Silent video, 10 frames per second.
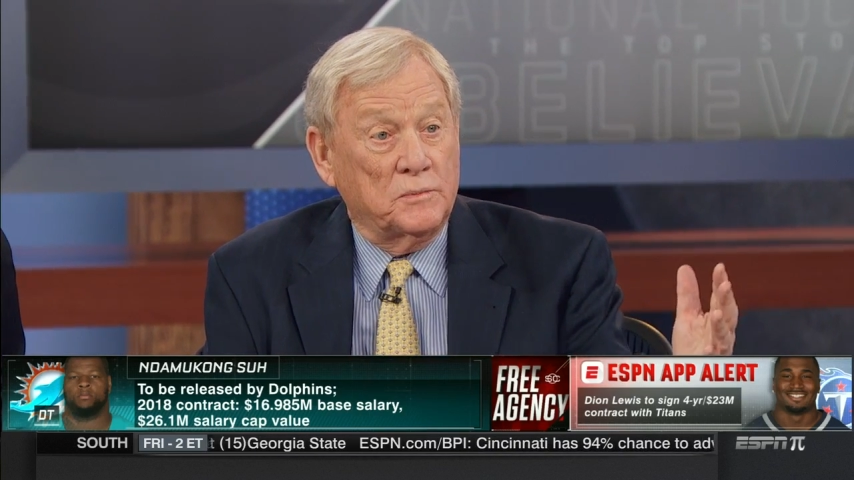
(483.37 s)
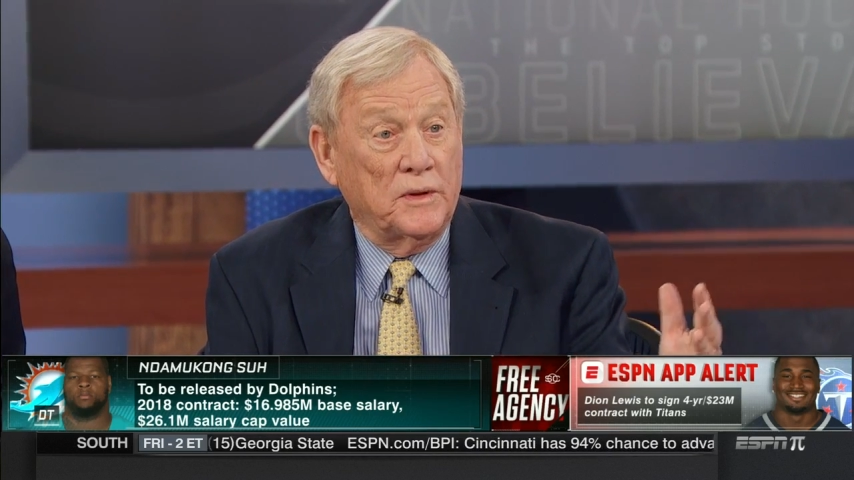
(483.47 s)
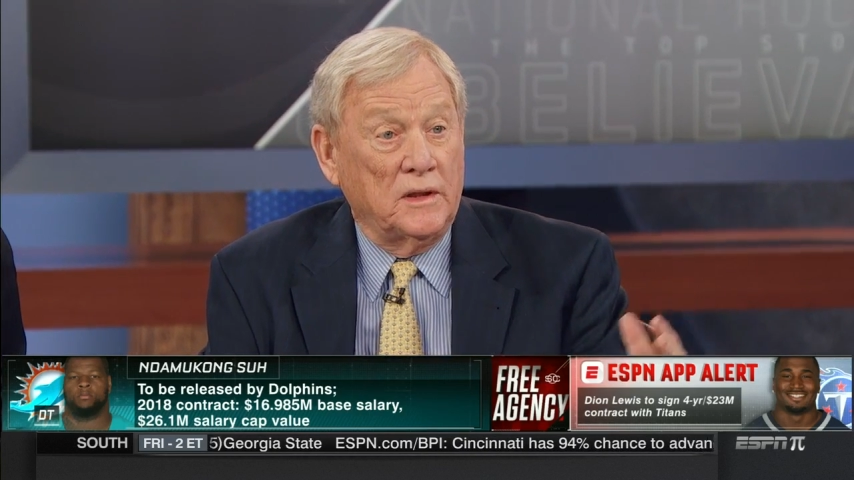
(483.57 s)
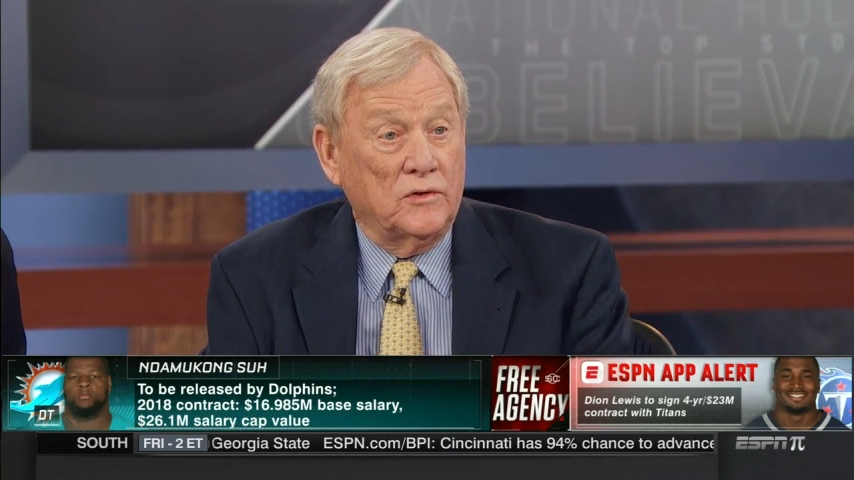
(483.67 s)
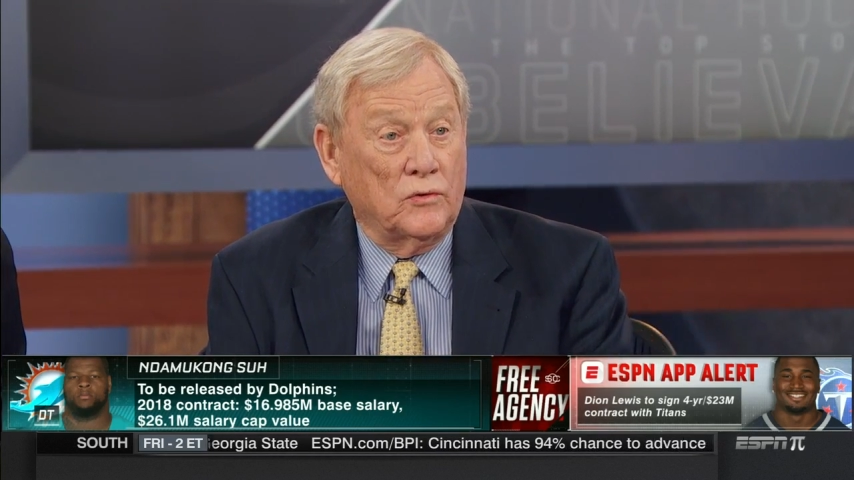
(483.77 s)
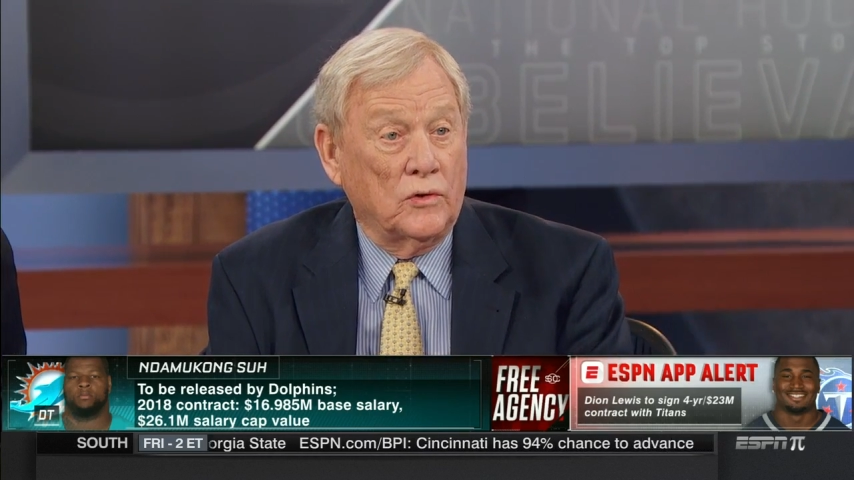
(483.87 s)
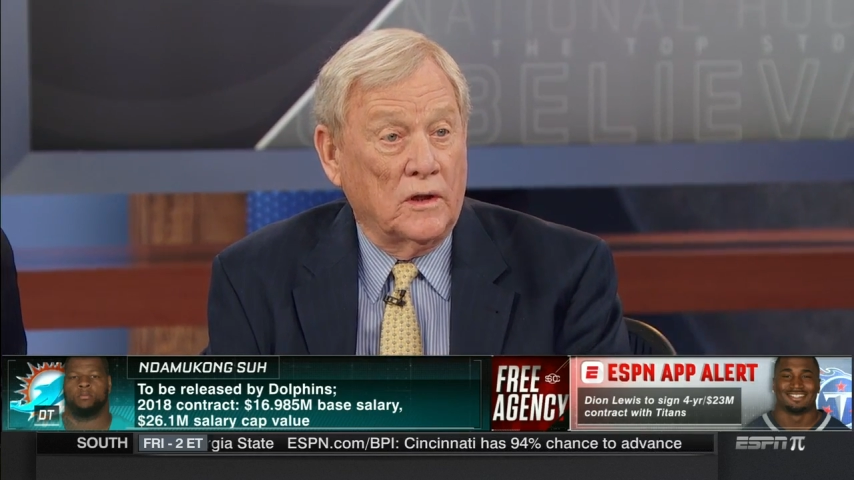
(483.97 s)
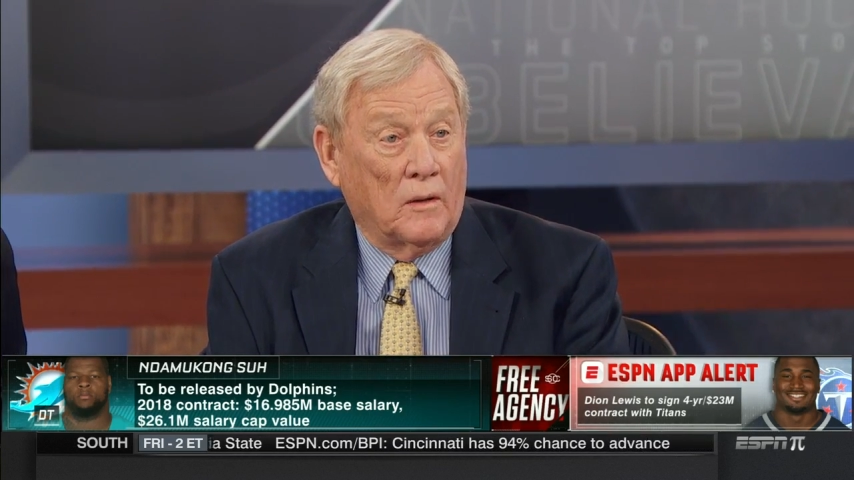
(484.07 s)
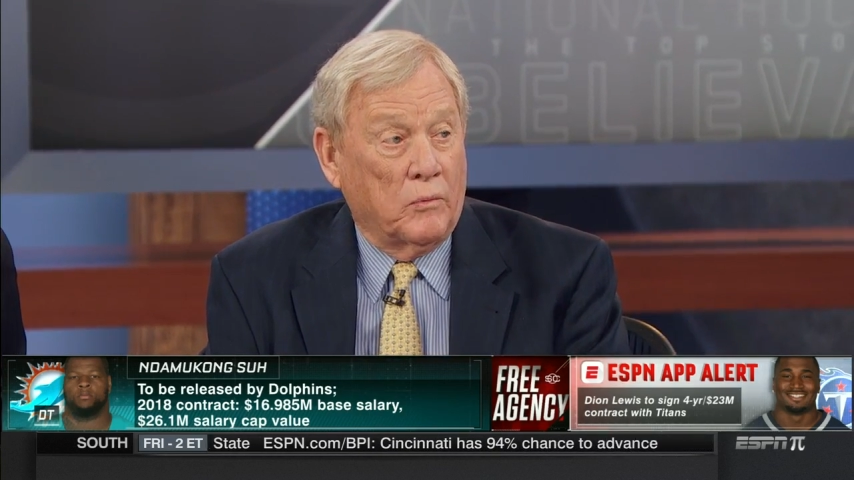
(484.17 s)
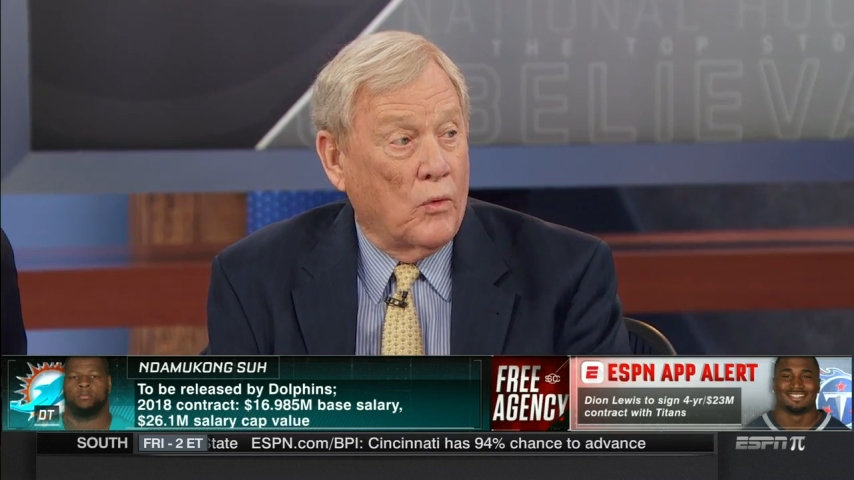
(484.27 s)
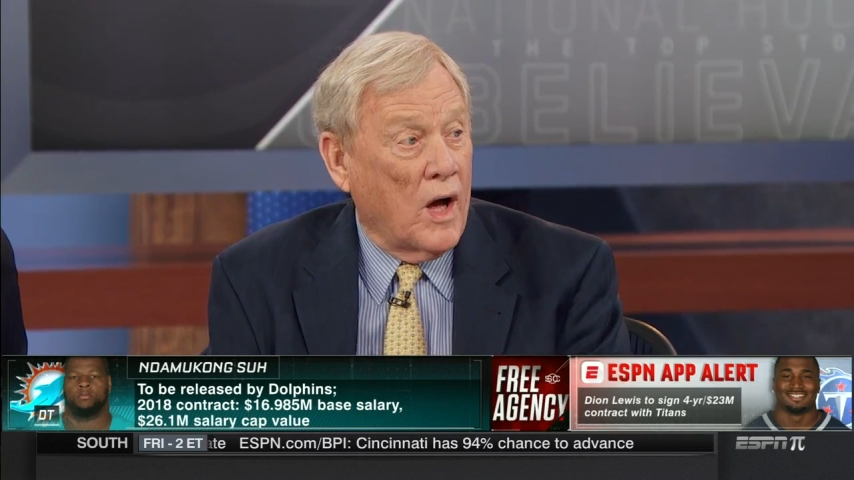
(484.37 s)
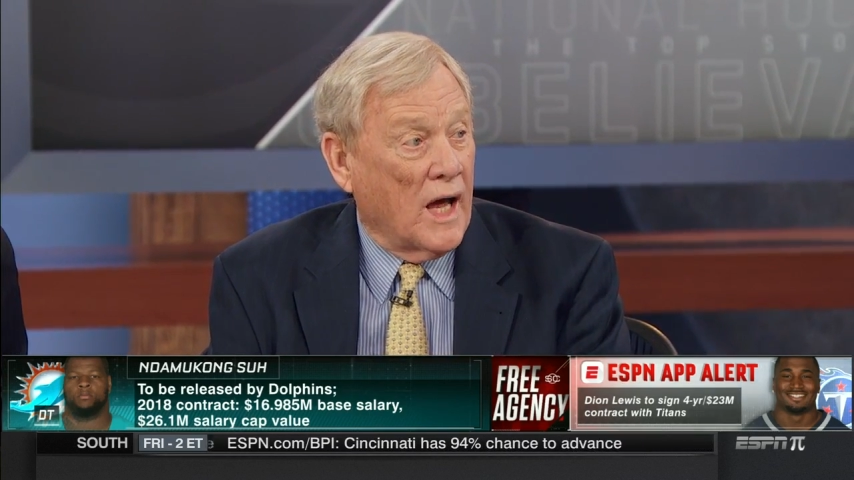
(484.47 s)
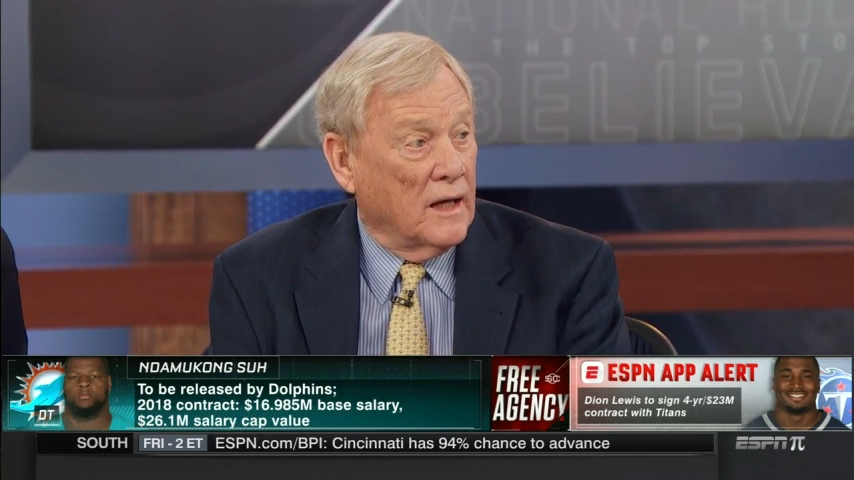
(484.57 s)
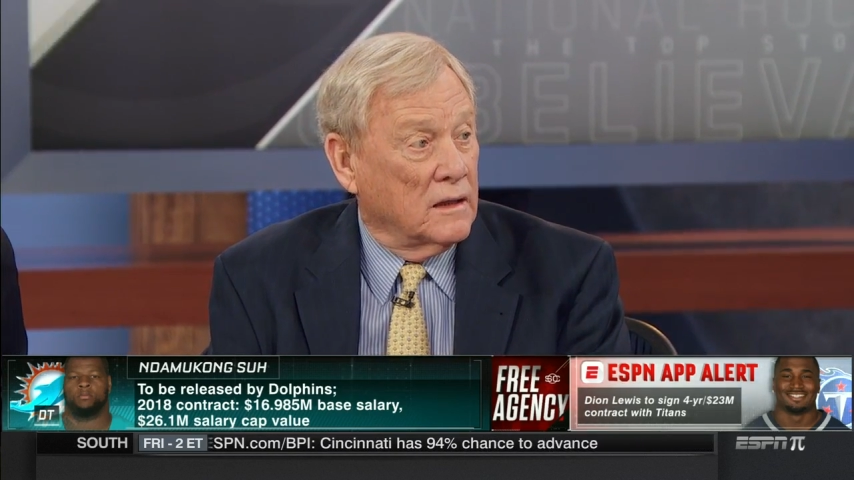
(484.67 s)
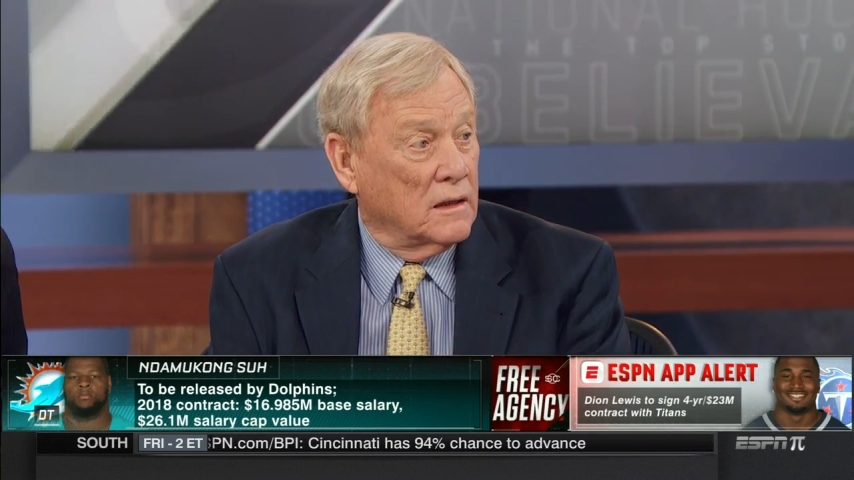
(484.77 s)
being torn up. Why?